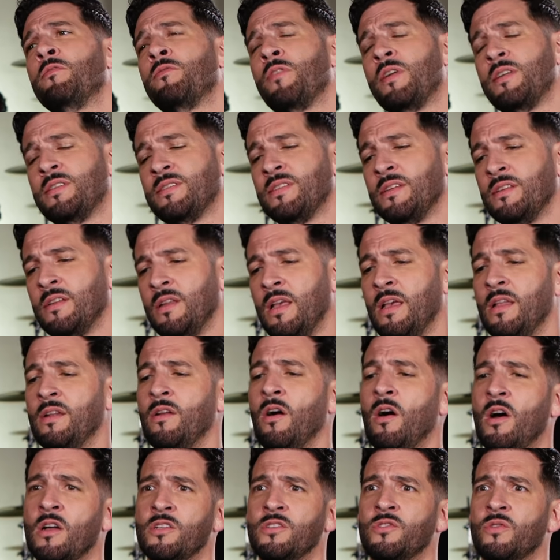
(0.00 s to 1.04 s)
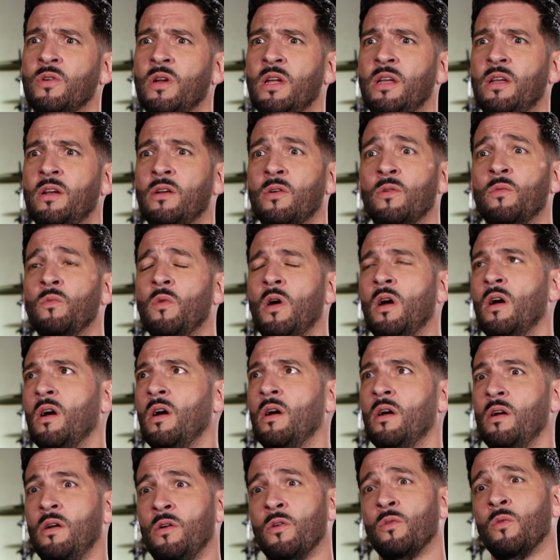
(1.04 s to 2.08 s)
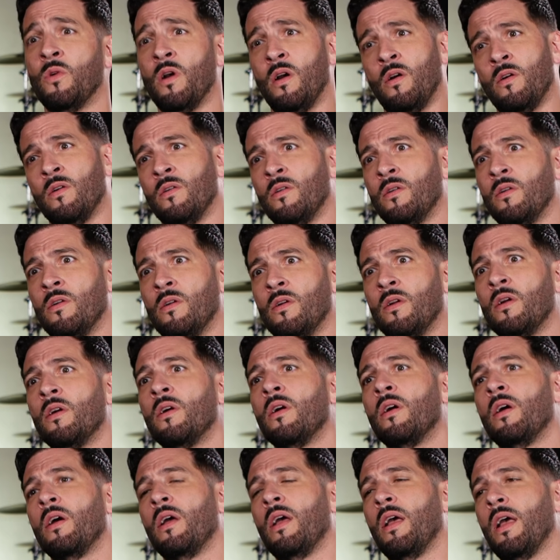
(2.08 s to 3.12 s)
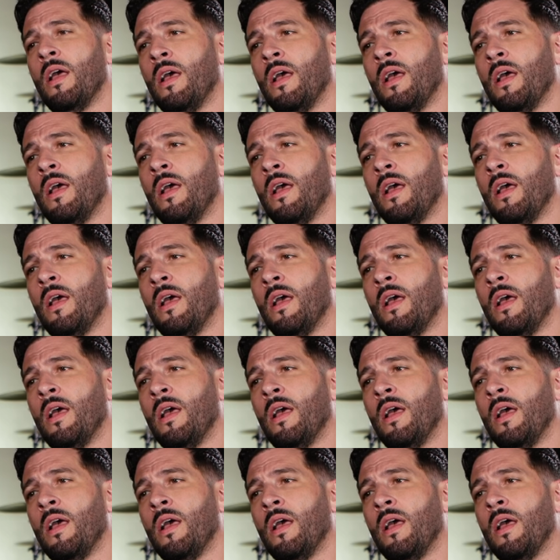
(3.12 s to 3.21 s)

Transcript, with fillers: Babyface and, and Andre Har- uh, Harrell. Okay.